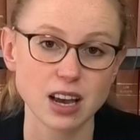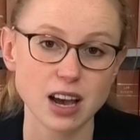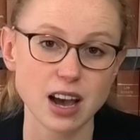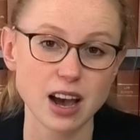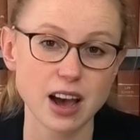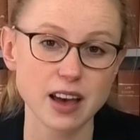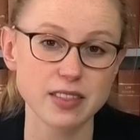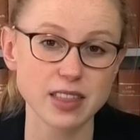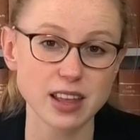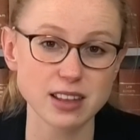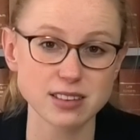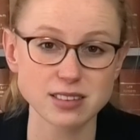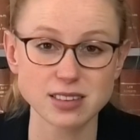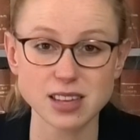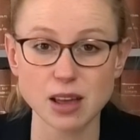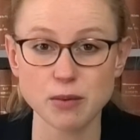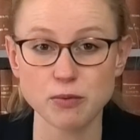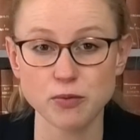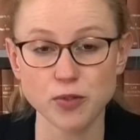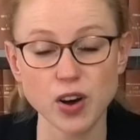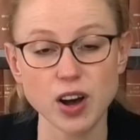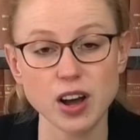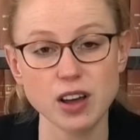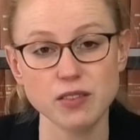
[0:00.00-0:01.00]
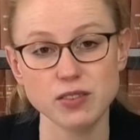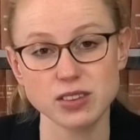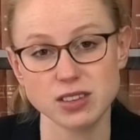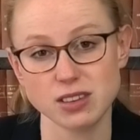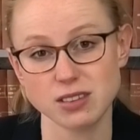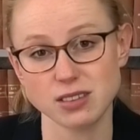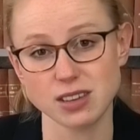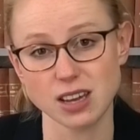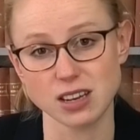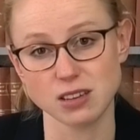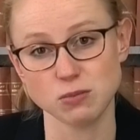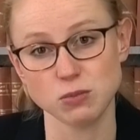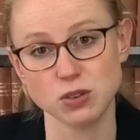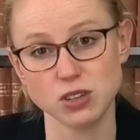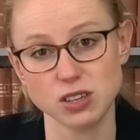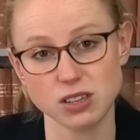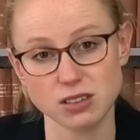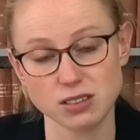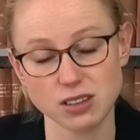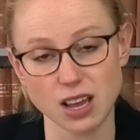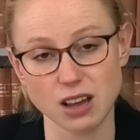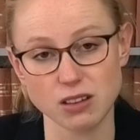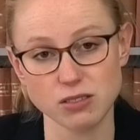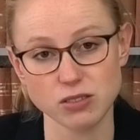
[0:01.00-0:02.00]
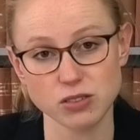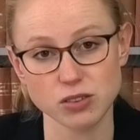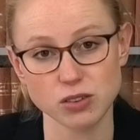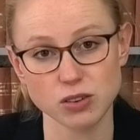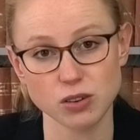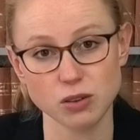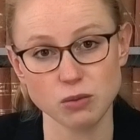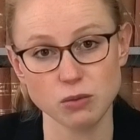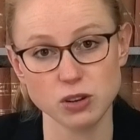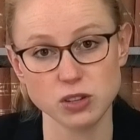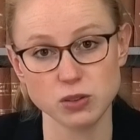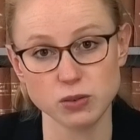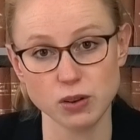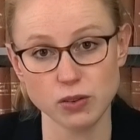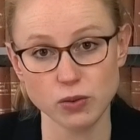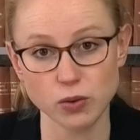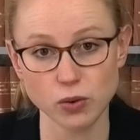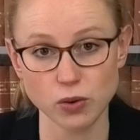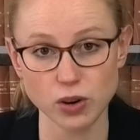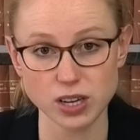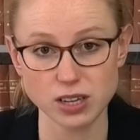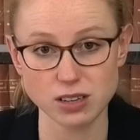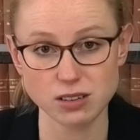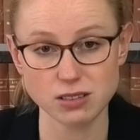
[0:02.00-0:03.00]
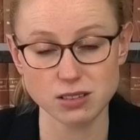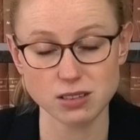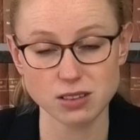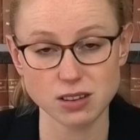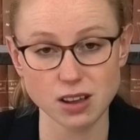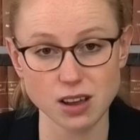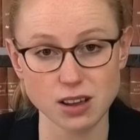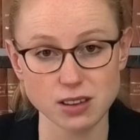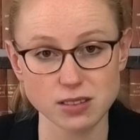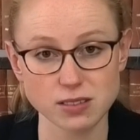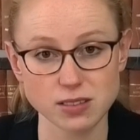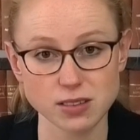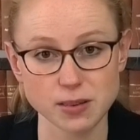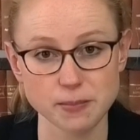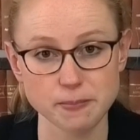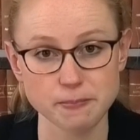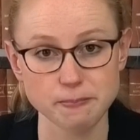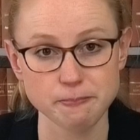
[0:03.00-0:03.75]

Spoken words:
And then step 5 is the settlement discount, which we've already discussed.